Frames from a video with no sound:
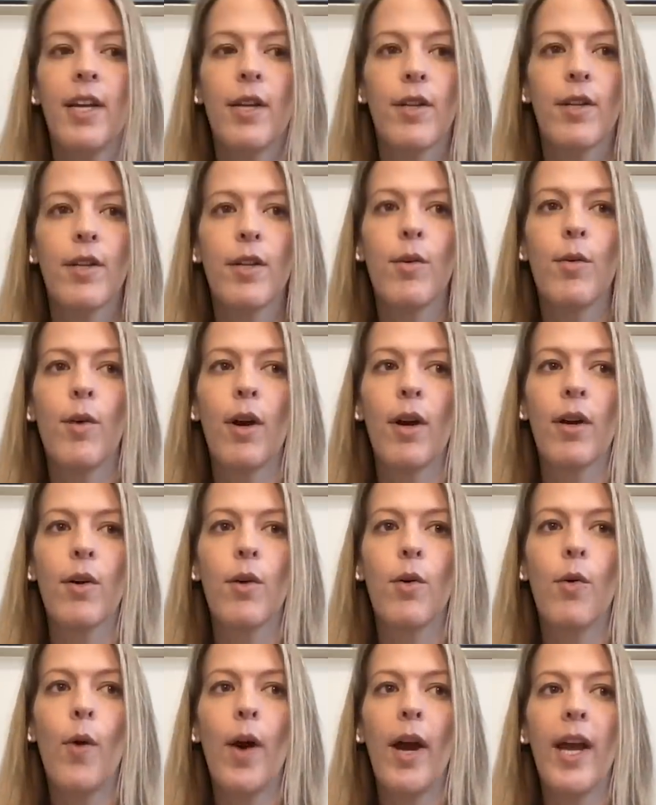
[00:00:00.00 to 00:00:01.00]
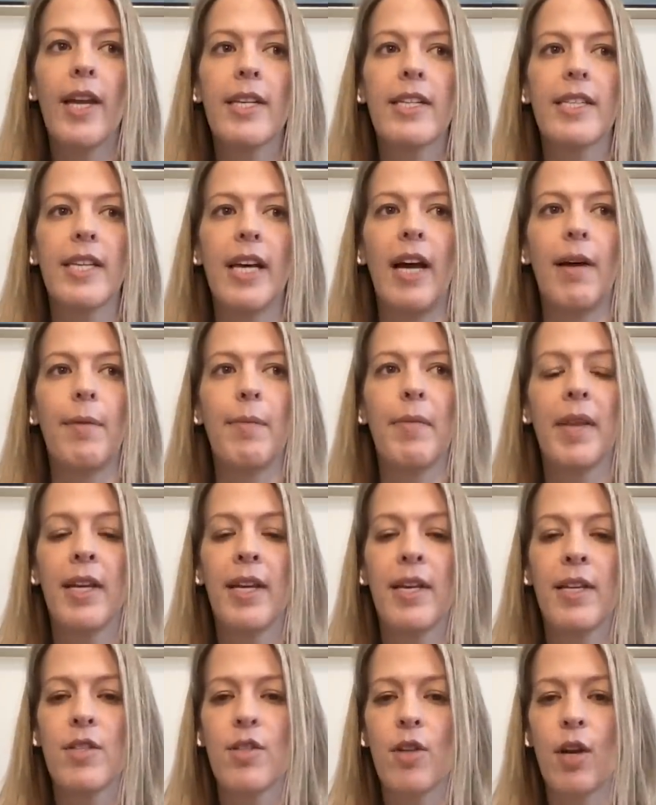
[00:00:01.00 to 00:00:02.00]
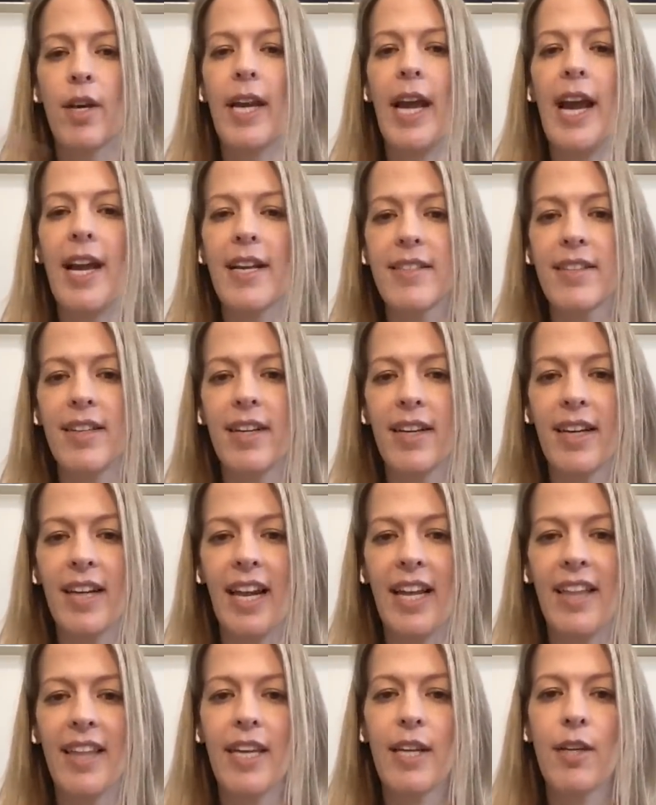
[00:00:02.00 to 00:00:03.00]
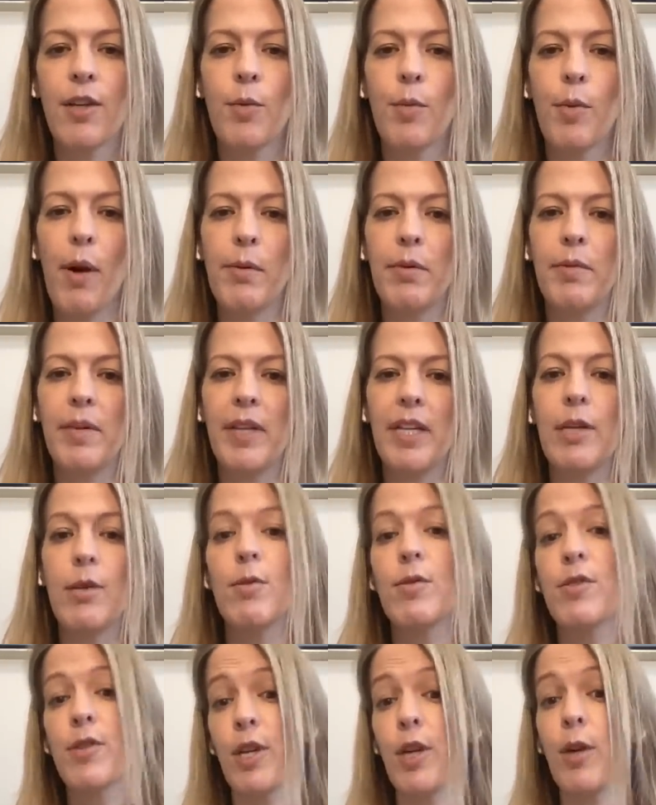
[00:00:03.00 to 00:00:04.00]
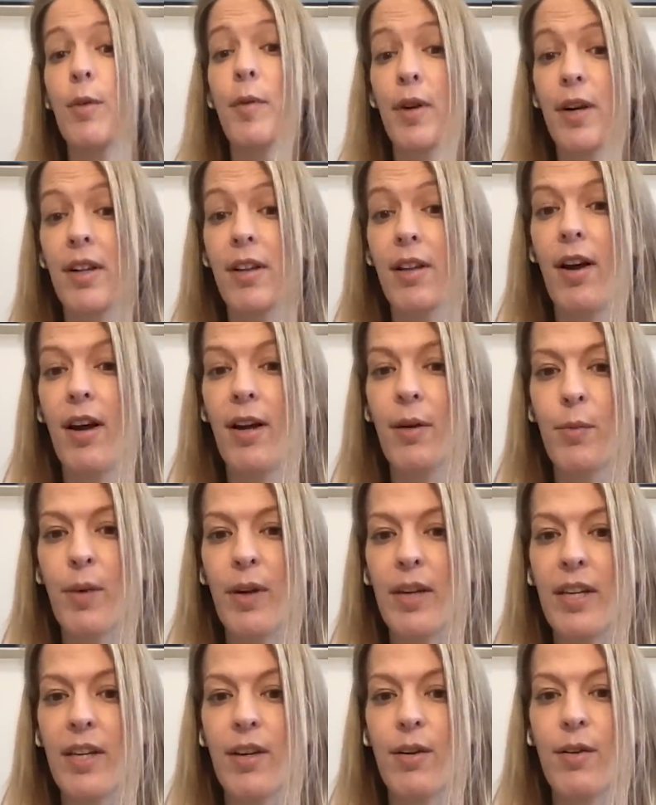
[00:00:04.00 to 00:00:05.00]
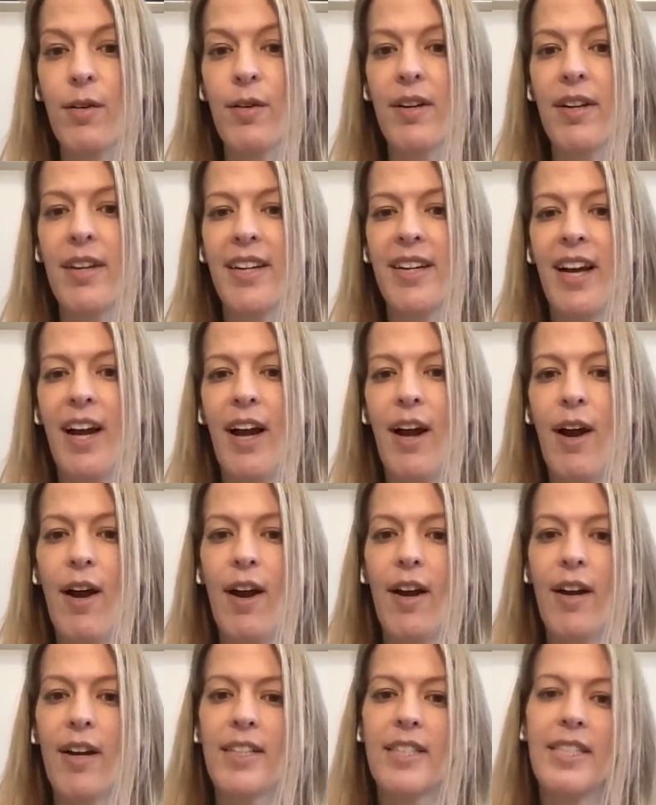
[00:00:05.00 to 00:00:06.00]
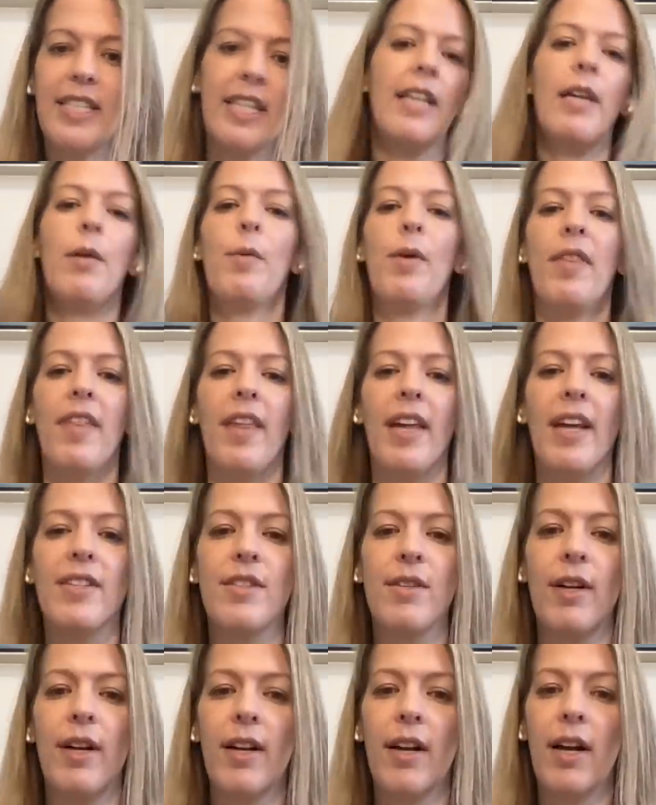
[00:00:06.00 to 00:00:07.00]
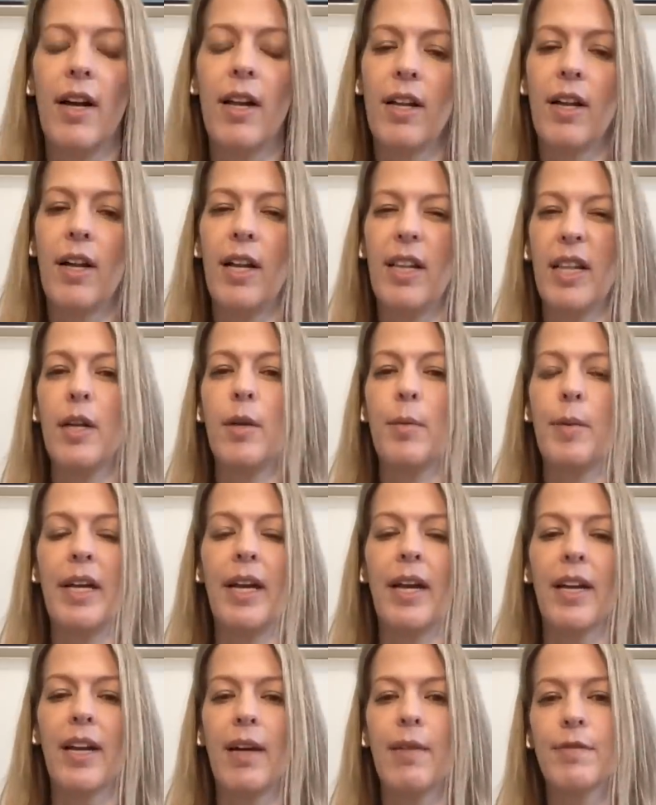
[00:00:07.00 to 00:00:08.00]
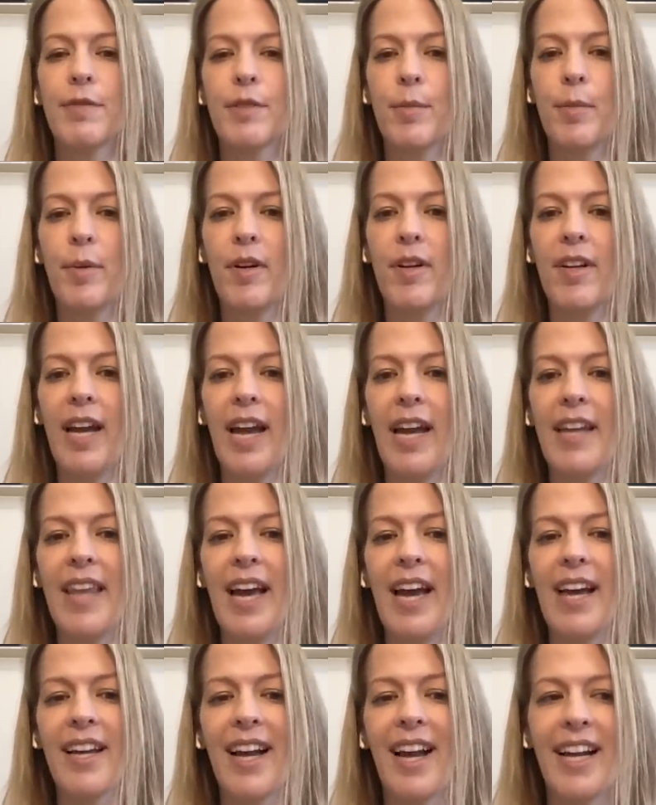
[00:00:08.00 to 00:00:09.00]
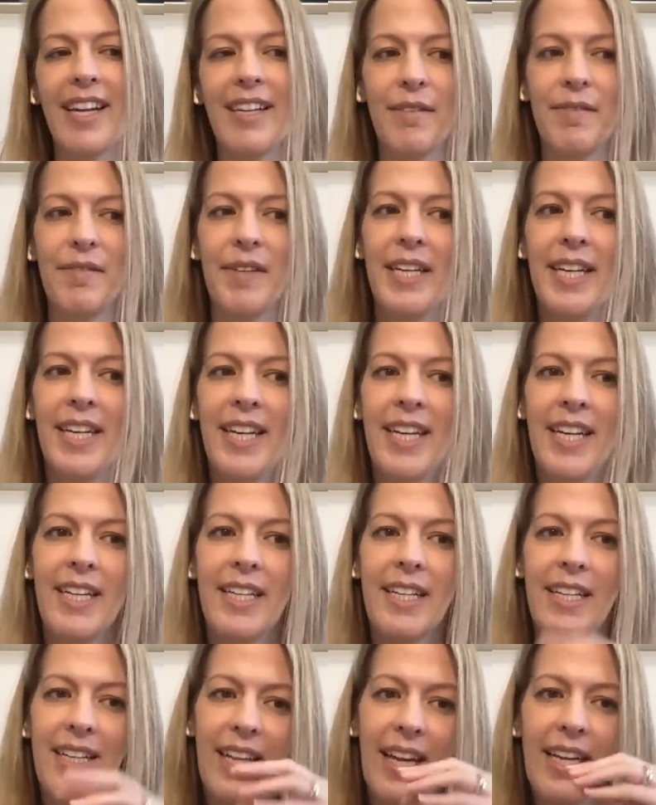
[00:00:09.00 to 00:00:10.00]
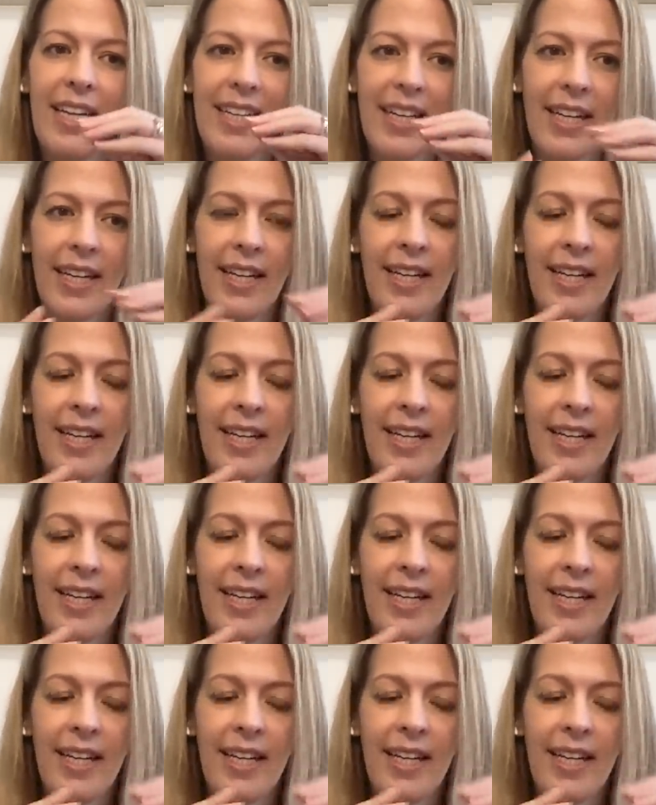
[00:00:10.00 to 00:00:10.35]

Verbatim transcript: You are quite sarcastic, and I think you probably use humor a lot when you are dealing with things that are a little bit uncomfortable, and that kind of like